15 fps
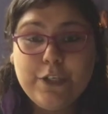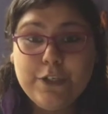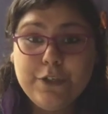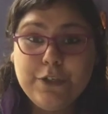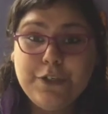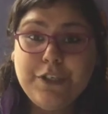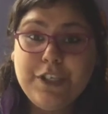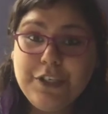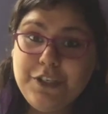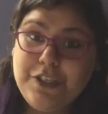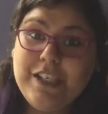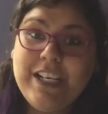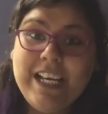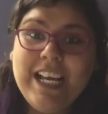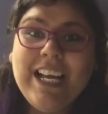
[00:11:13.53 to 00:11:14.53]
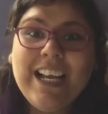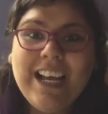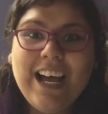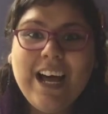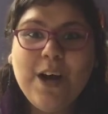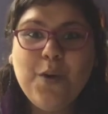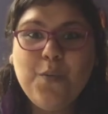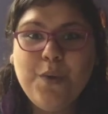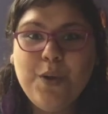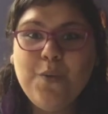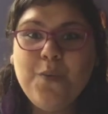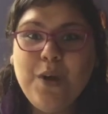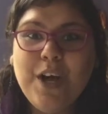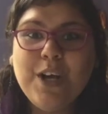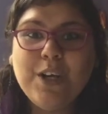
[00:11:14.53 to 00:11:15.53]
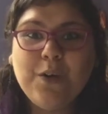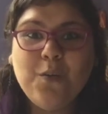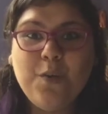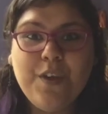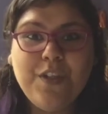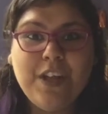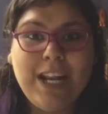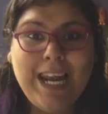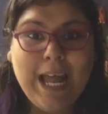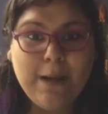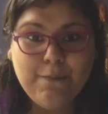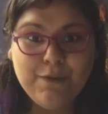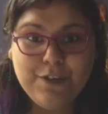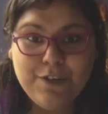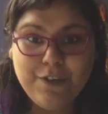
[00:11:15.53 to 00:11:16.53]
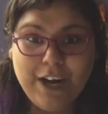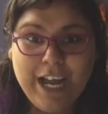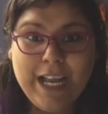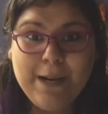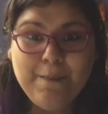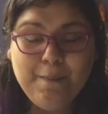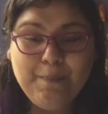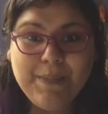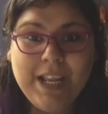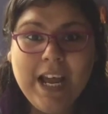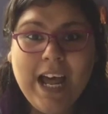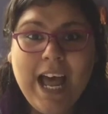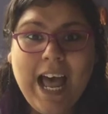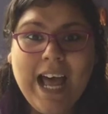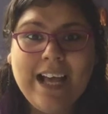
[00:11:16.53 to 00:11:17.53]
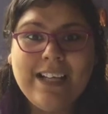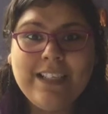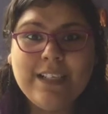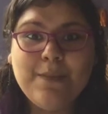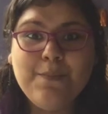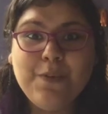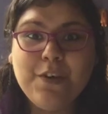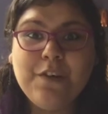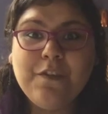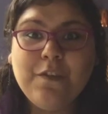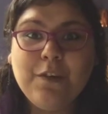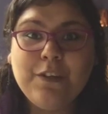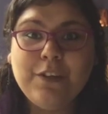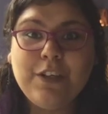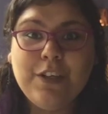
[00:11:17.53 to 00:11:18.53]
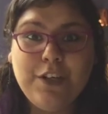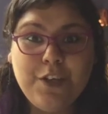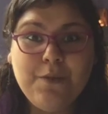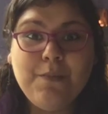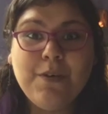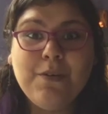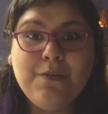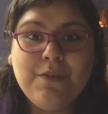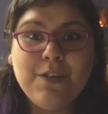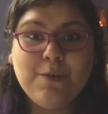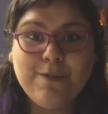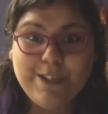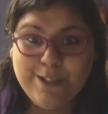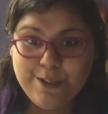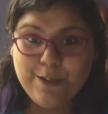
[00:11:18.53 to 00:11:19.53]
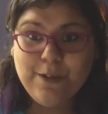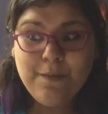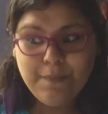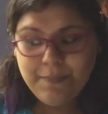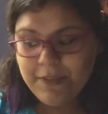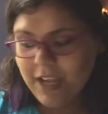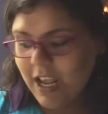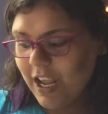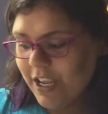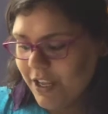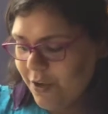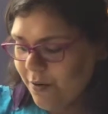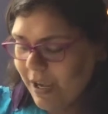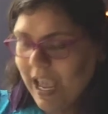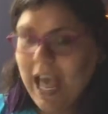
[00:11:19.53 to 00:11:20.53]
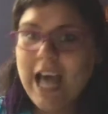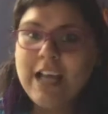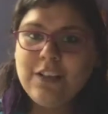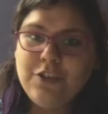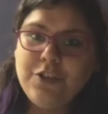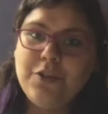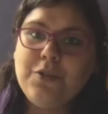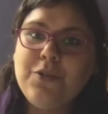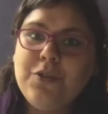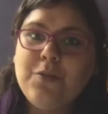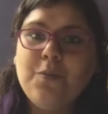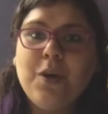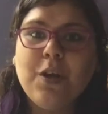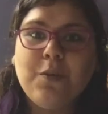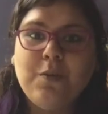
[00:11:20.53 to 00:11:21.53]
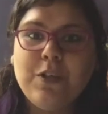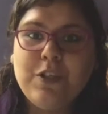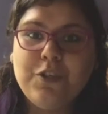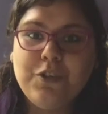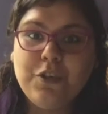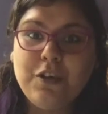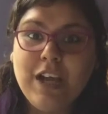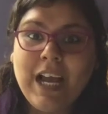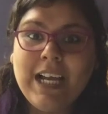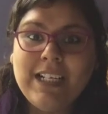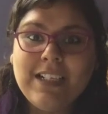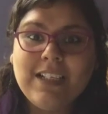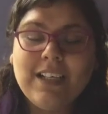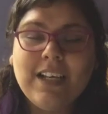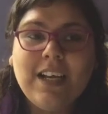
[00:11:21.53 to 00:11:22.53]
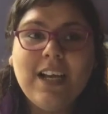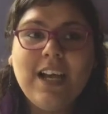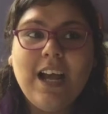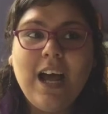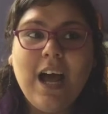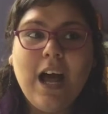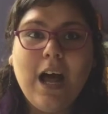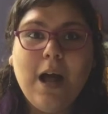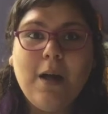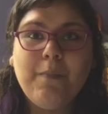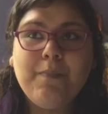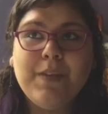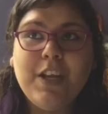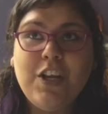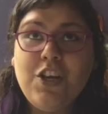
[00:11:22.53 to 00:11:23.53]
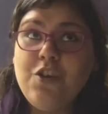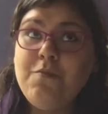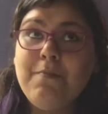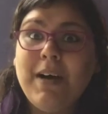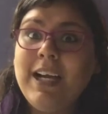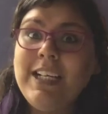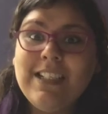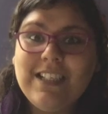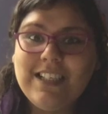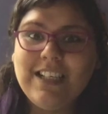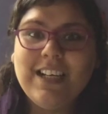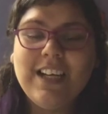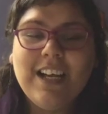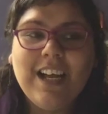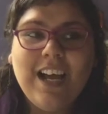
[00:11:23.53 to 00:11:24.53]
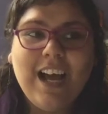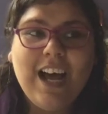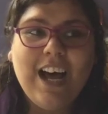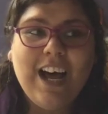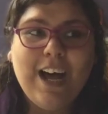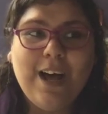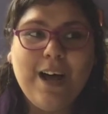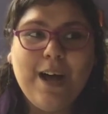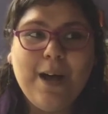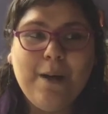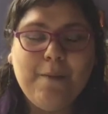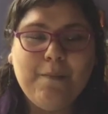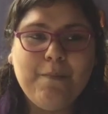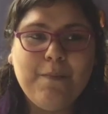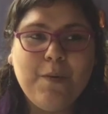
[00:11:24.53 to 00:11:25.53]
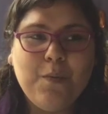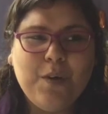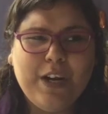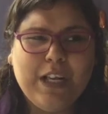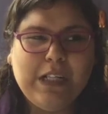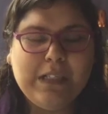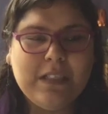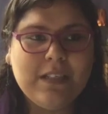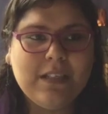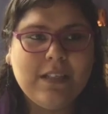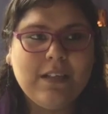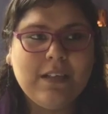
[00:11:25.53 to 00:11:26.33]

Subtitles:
Traditionally, we work with labradorite as a beautiful new moon crystal. You can choose to work with shungite, numite, what else?